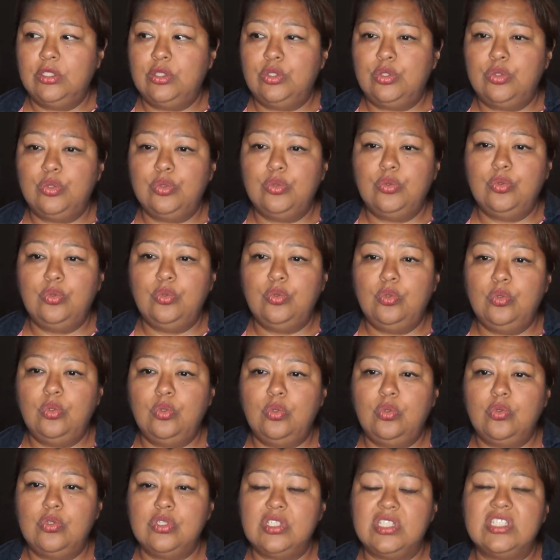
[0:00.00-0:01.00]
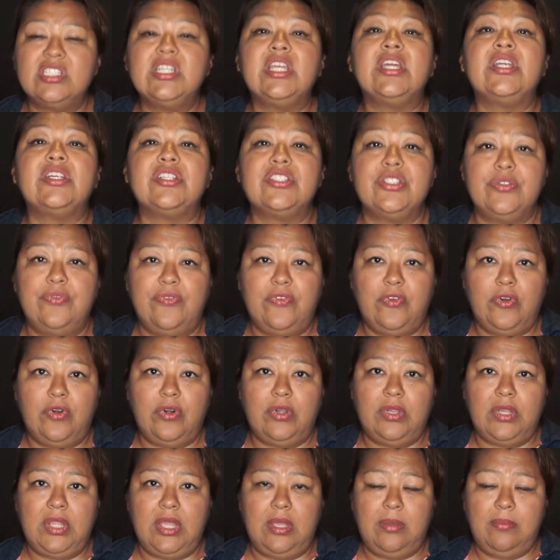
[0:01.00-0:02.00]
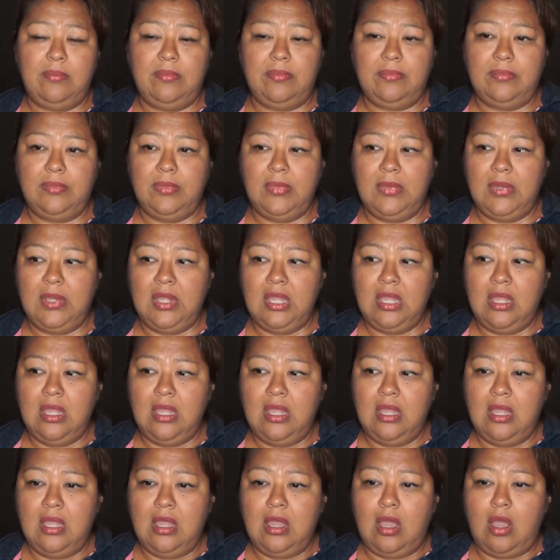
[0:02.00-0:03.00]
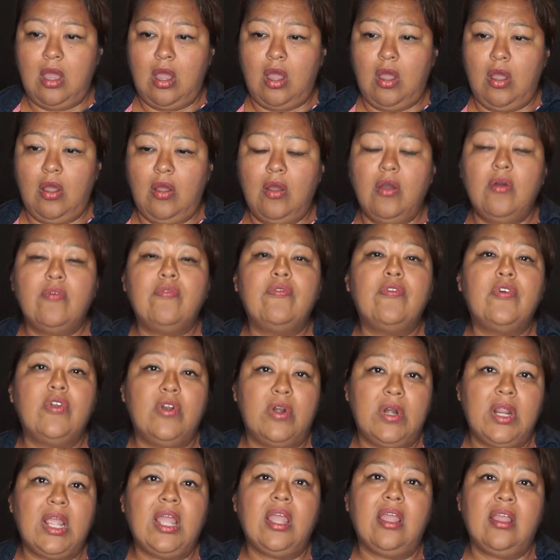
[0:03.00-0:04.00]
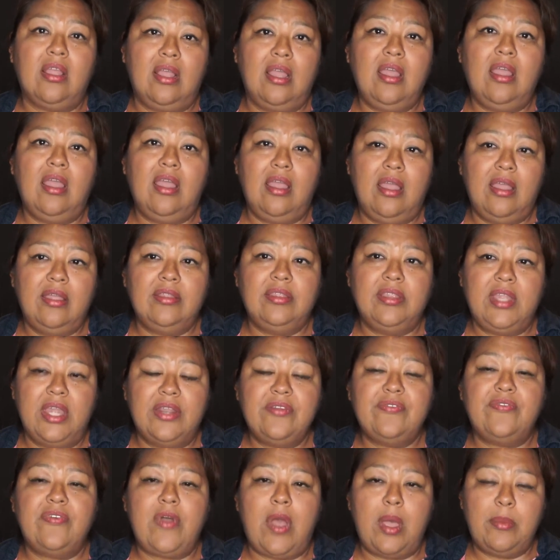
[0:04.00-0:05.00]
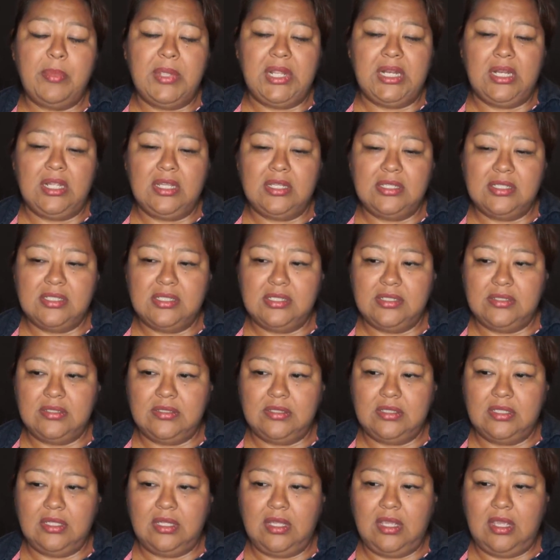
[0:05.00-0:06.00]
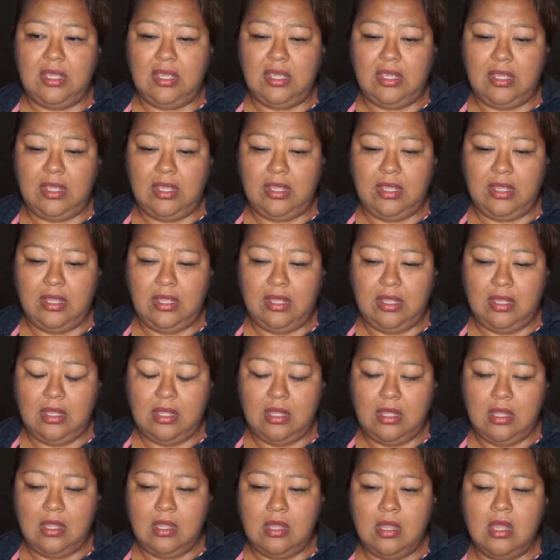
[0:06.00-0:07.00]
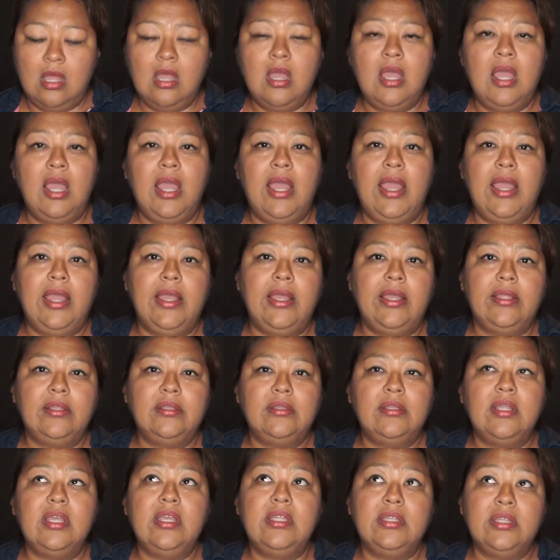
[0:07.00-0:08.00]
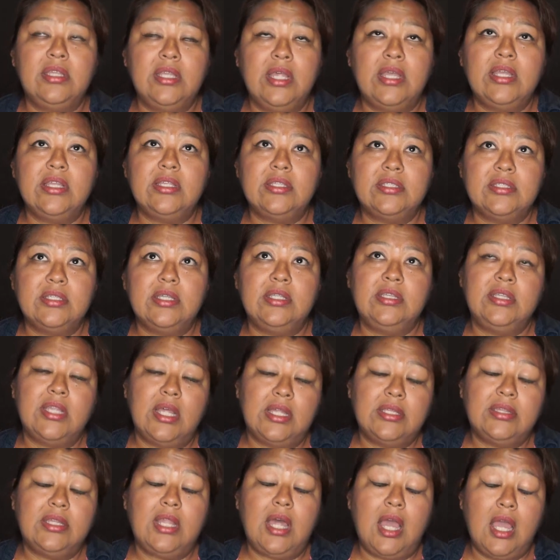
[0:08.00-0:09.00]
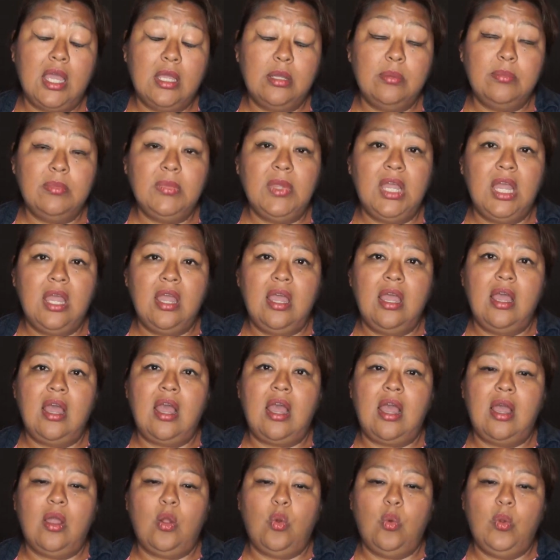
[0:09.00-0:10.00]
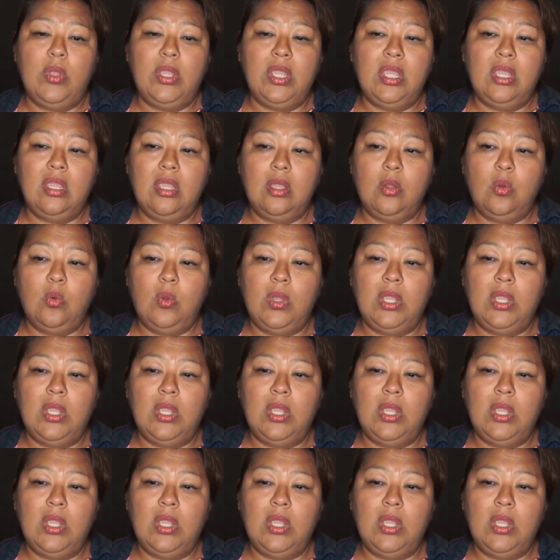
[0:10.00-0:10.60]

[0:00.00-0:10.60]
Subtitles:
to search for them or for their families, and in that time we